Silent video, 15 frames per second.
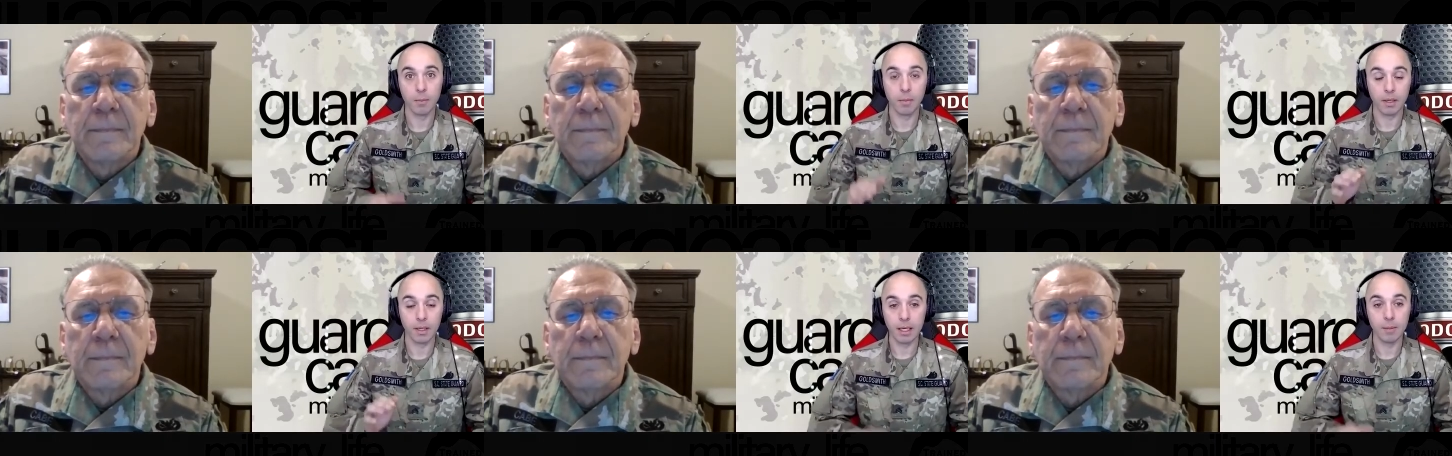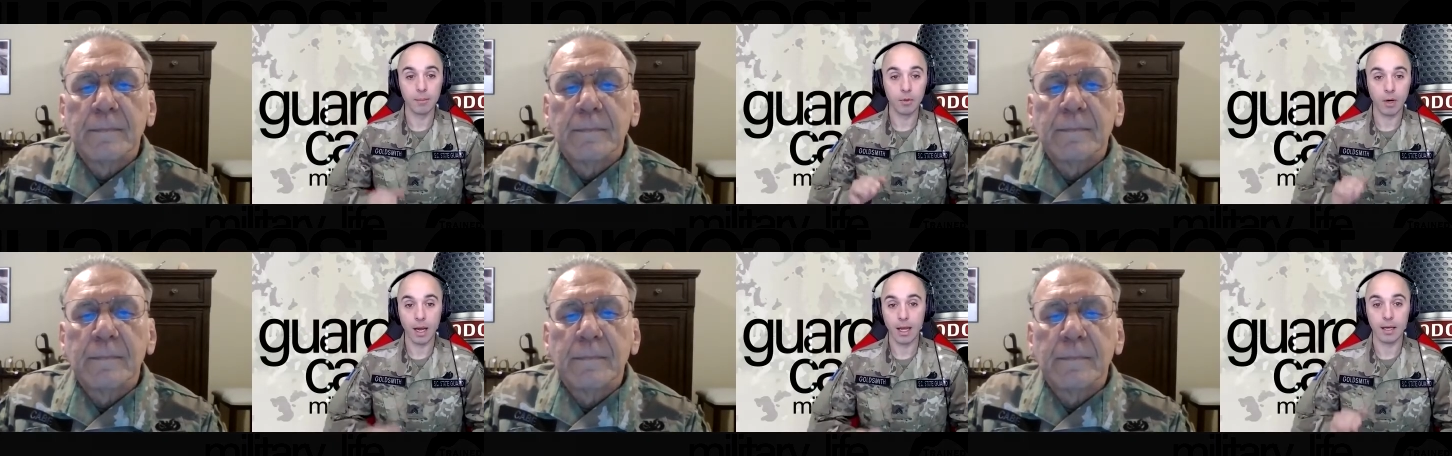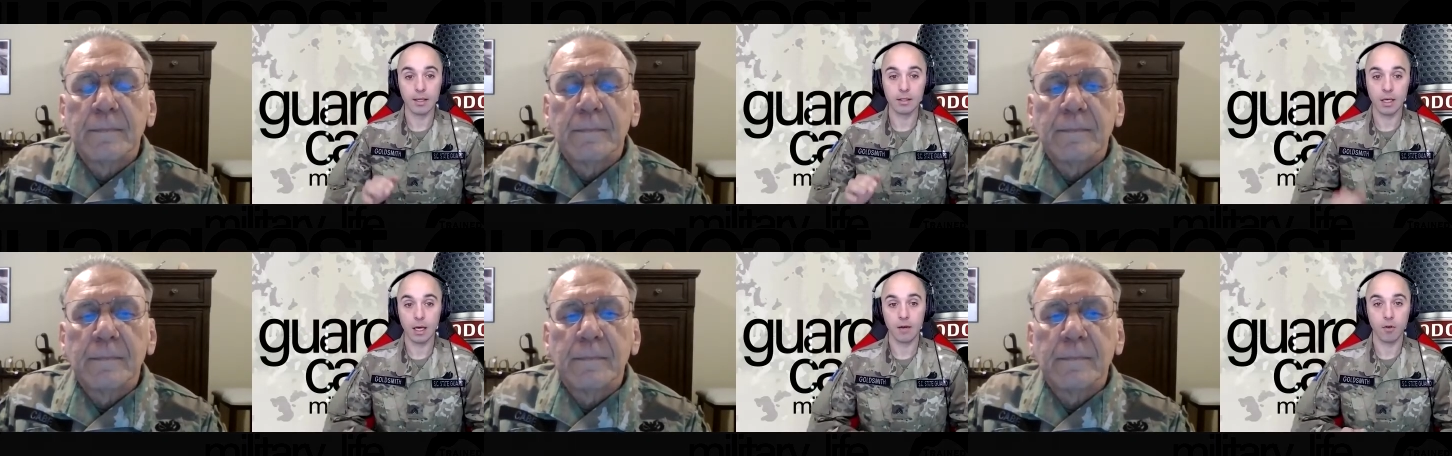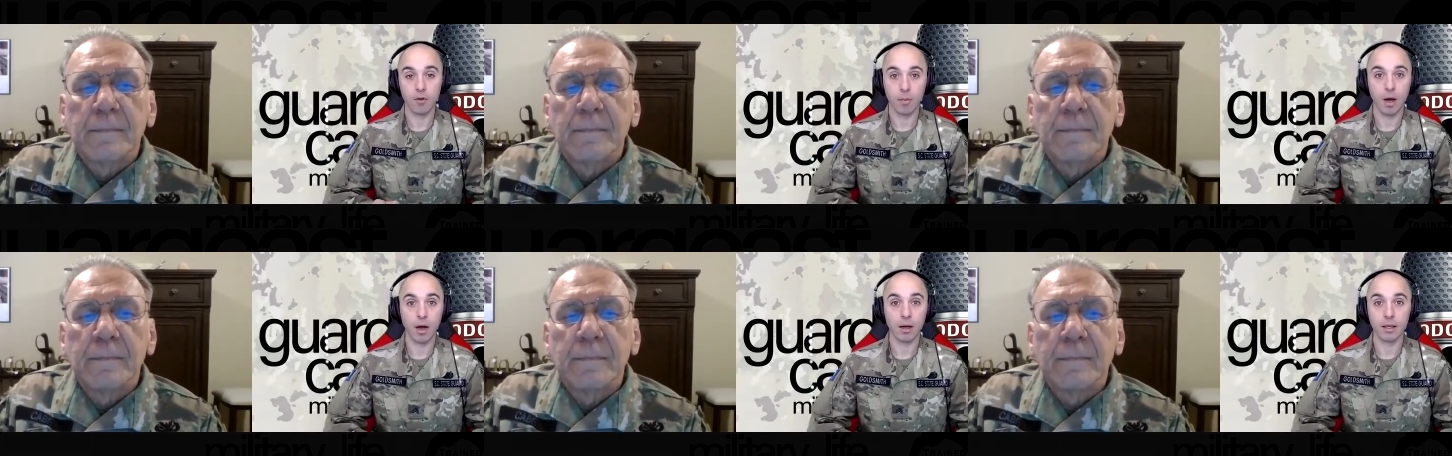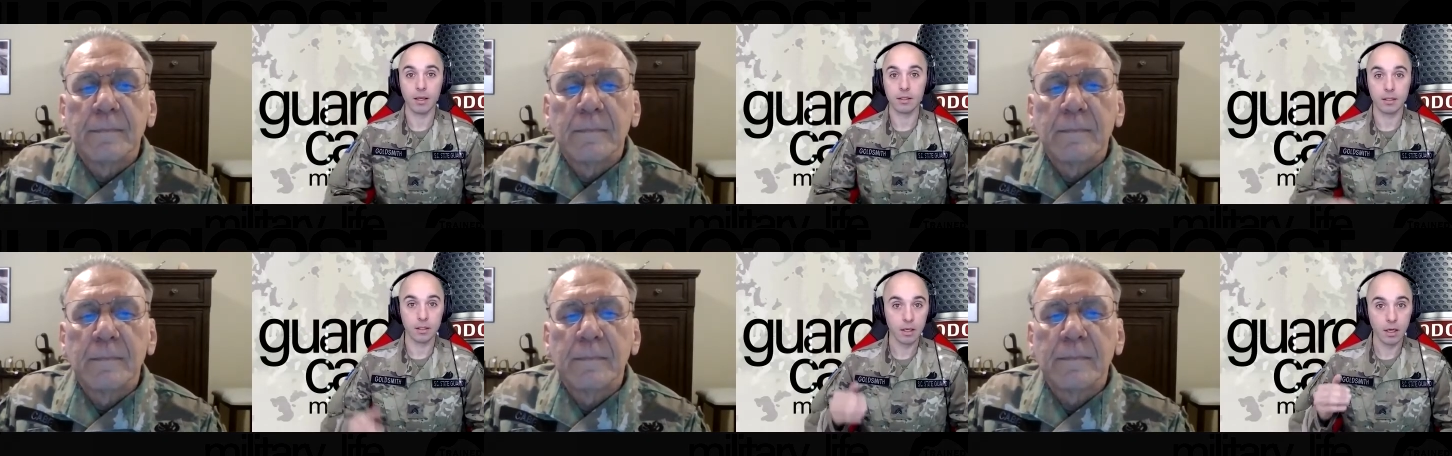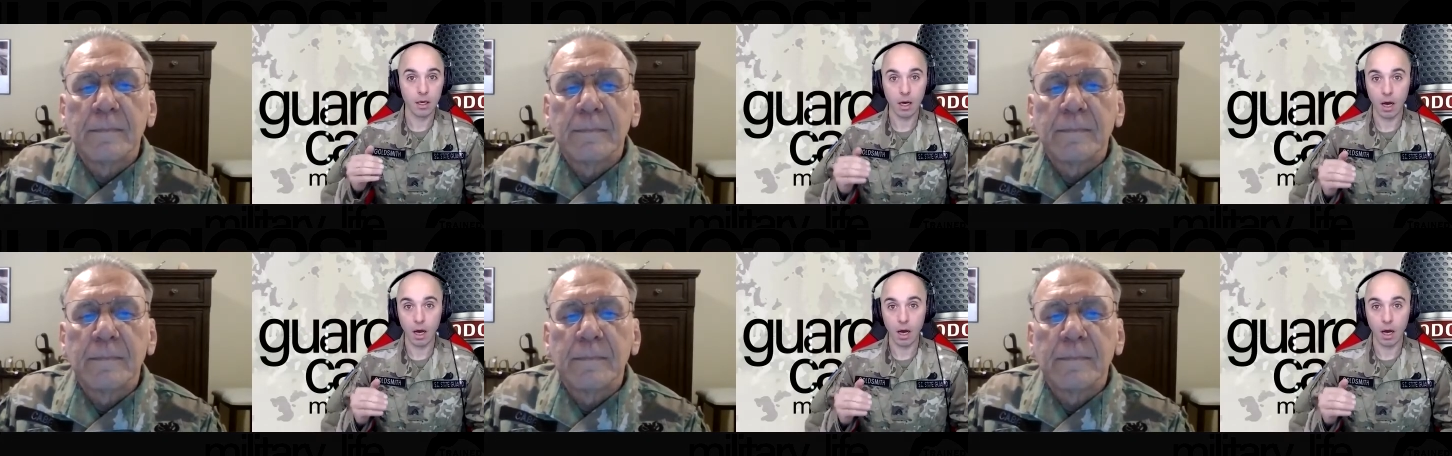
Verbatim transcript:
Speaker 1: but keep your hands out of your pockets.